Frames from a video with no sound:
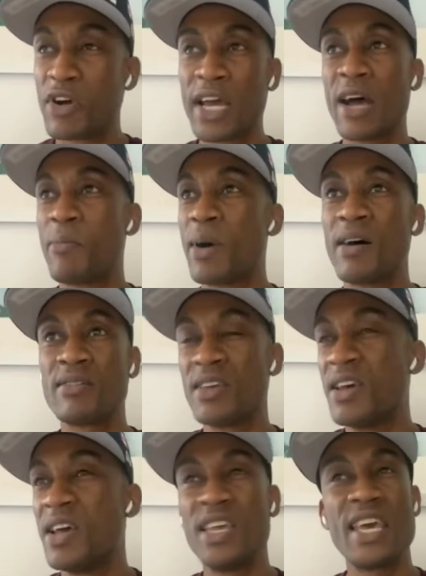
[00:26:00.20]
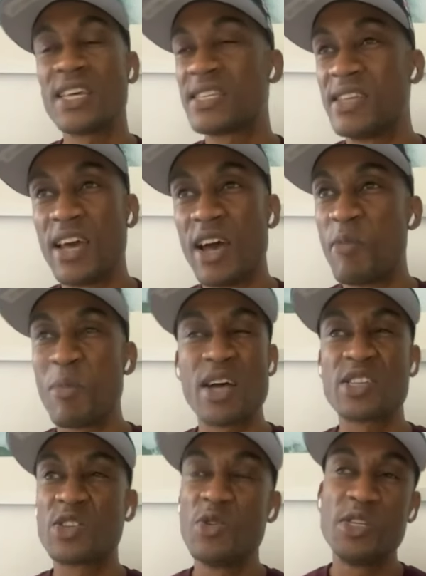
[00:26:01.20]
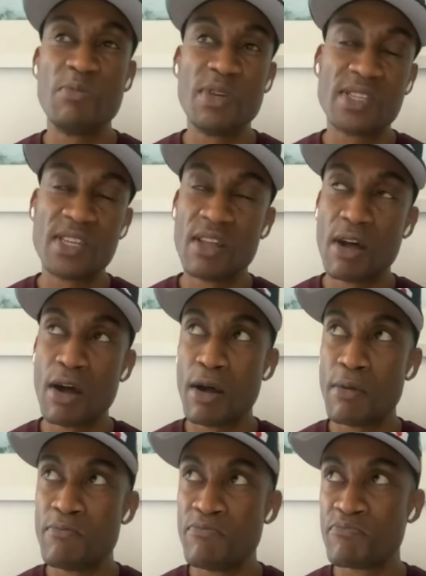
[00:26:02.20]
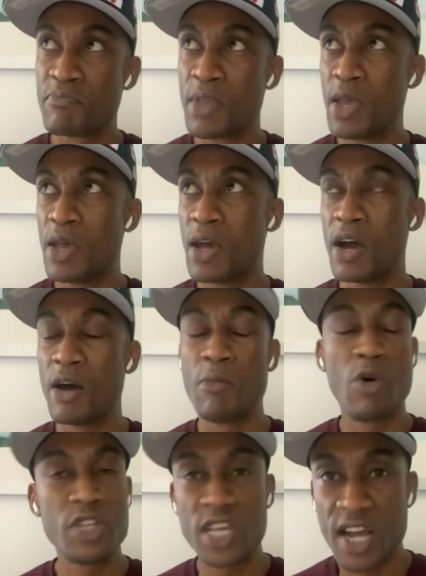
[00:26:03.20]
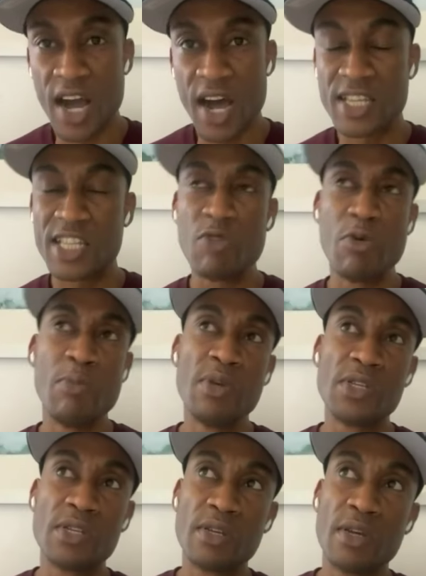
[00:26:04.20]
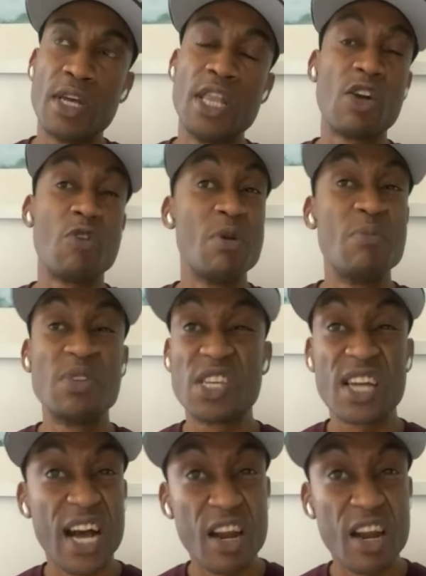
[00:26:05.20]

Forget about, yes, Arsenal is missing Odegaard. They could be missing